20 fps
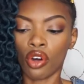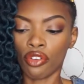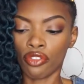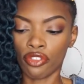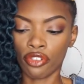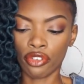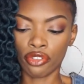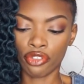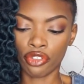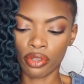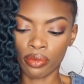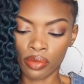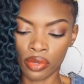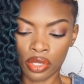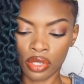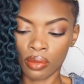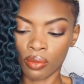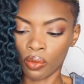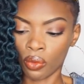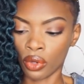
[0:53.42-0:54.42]
offer from
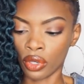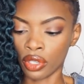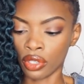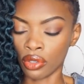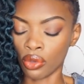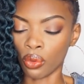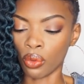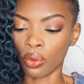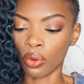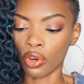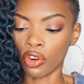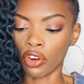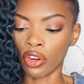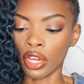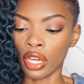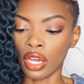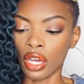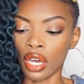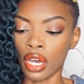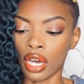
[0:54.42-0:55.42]
someone, or
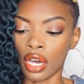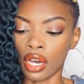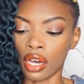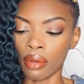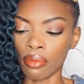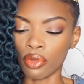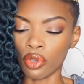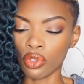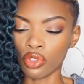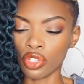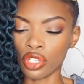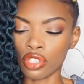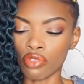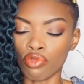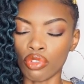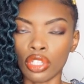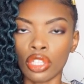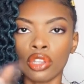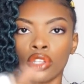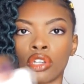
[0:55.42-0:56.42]
you're just really